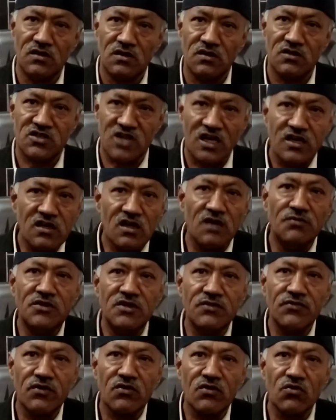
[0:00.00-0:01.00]
Standing Committee
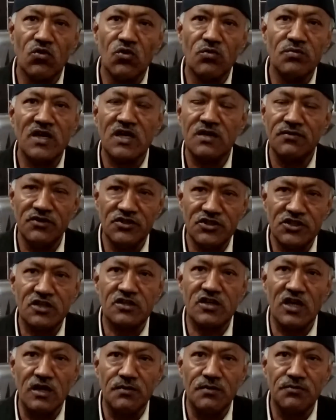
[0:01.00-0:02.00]
for Home had visited
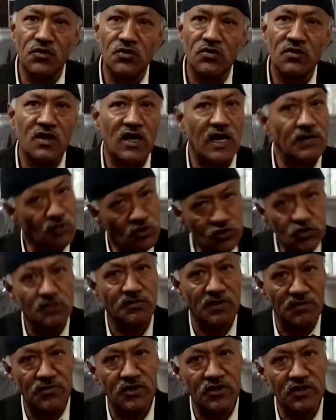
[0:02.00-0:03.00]
Kalimpong, I'm also a
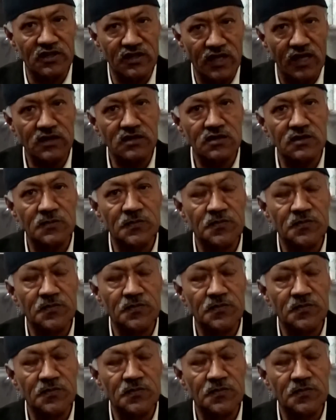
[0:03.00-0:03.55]
member in that.